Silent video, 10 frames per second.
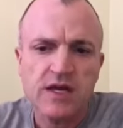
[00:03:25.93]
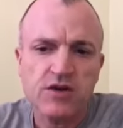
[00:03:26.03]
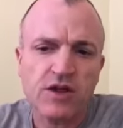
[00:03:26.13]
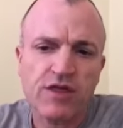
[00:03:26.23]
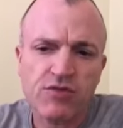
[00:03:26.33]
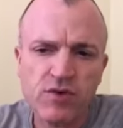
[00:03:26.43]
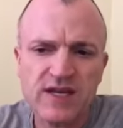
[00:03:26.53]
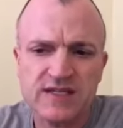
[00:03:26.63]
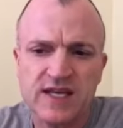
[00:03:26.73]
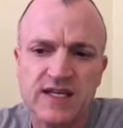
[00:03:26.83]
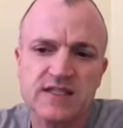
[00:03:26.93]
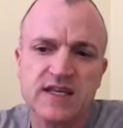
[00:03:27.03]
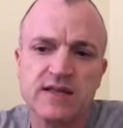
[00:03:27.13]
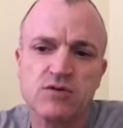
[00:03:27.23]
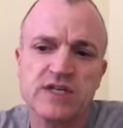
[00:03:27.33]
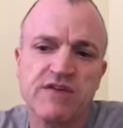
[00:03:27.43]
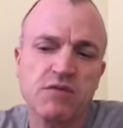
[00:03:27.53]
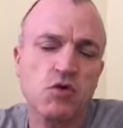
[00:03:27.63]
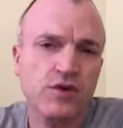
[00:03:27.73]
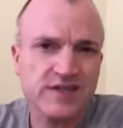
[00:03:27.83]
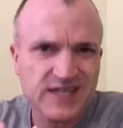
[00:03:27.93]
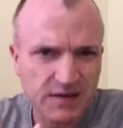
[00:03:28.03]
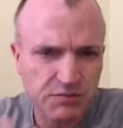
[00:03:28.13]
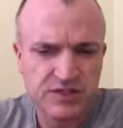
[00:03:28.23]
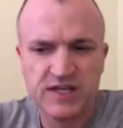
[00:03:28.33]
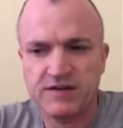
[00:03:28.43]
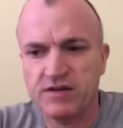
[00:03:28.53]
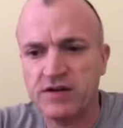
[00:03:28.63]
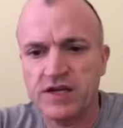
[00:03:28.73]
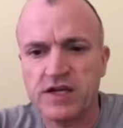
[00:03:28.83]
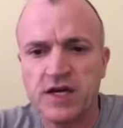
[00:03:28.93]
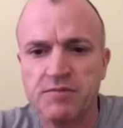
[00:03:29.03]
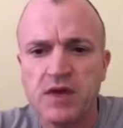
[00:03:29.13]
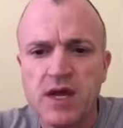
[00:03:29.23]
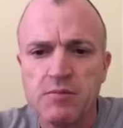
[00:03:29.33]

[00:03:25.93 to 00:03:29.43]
Nearly 3 in 10 said they were saving more than 10% of their income,